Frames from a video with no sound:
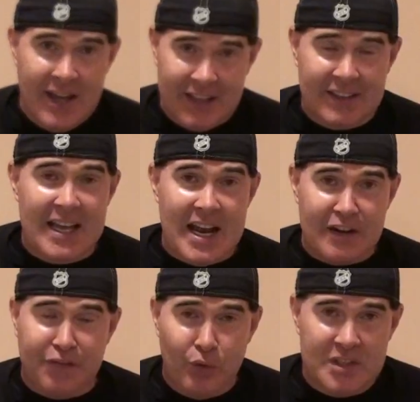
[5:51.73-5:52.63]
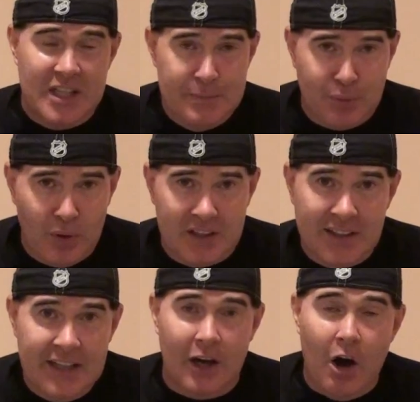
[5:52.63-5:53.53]
Atlanta had a 14 point
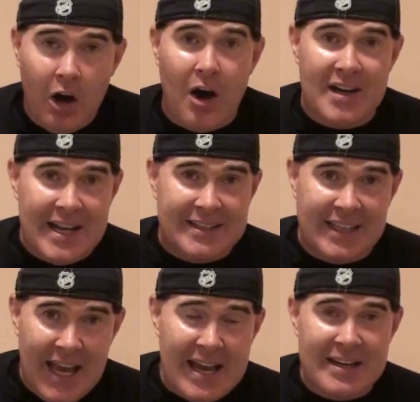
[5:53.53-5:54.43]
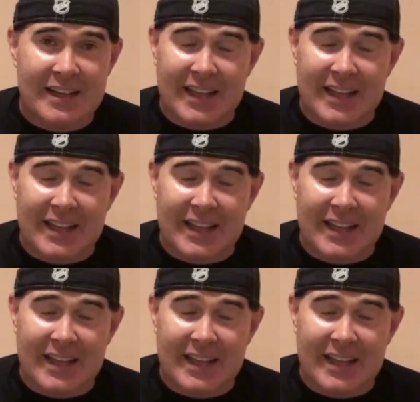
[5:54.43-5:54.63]
lead, hung on at the end.